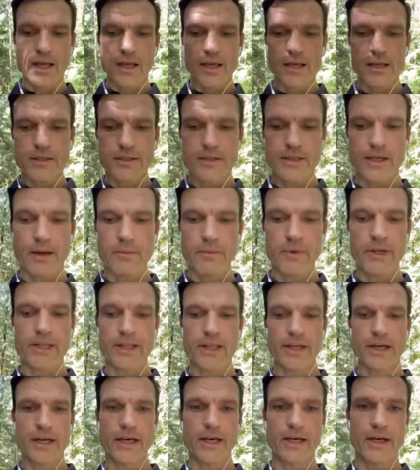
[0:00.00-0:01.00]
Some of
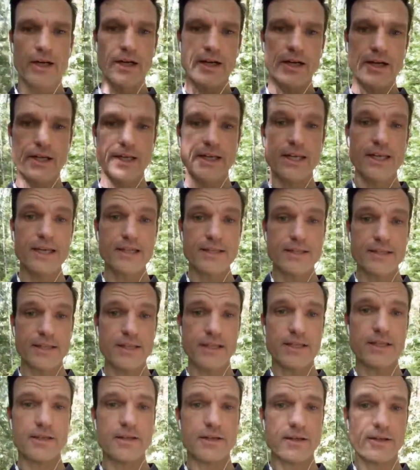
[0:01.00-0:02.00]
the
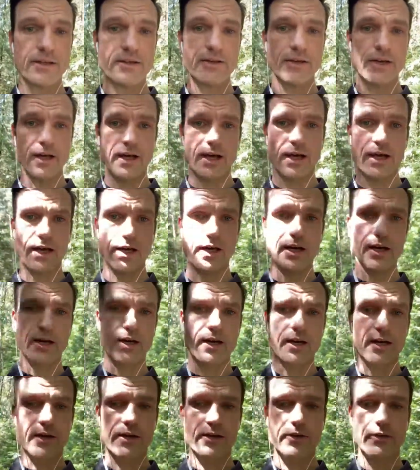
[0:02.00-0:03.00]
easy
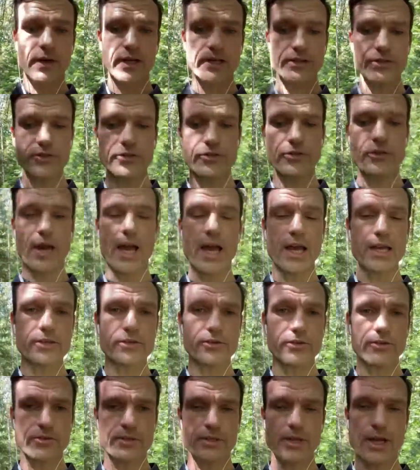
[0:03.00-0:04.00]
questions to ask
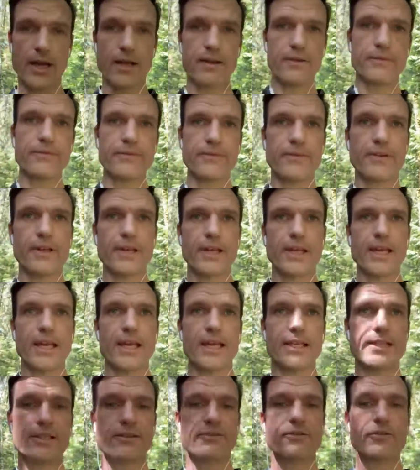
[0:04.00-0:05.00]
yourself
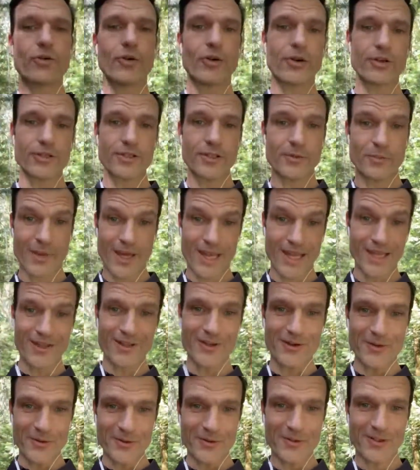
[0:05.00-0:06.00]
is, of course, the
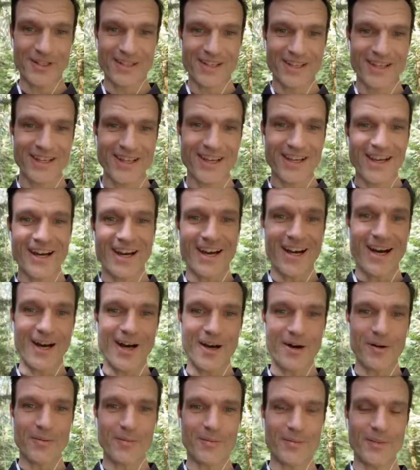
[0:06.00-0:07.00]
payload.
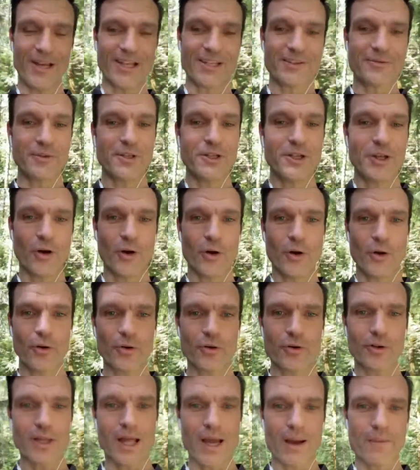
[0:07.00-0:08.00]
As we know,
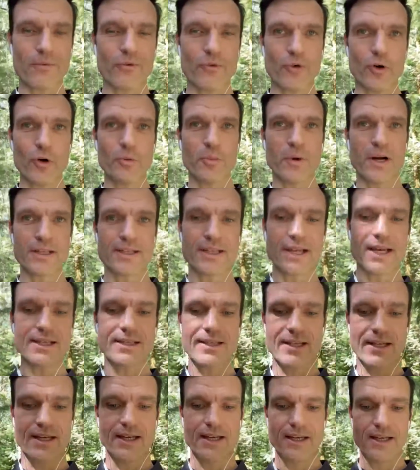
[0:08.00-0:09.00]
collaborative robots has
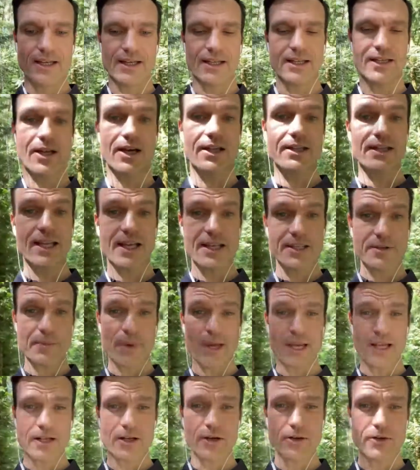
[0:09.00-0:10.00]
a lot less
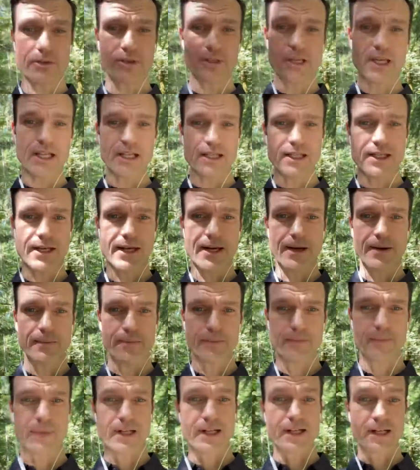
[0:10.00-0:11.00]
payload
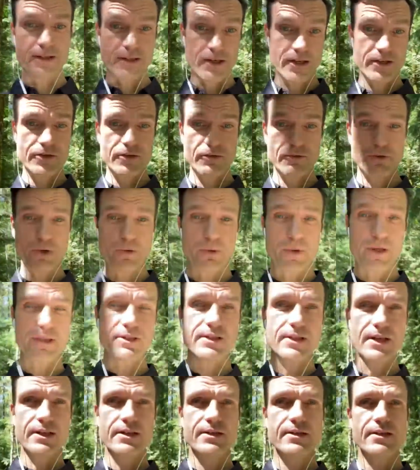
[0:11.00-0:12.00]
than industrial robots
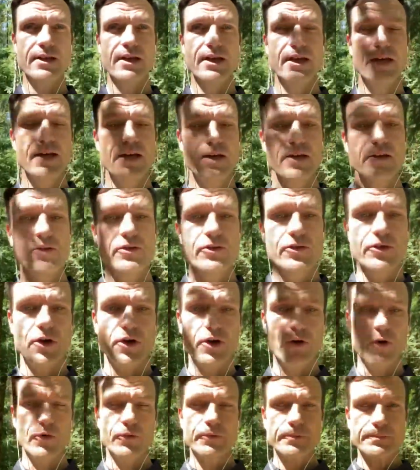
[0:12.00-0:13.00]
does.
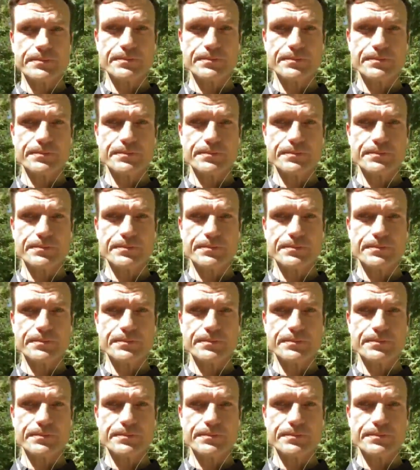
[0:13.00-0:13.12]
So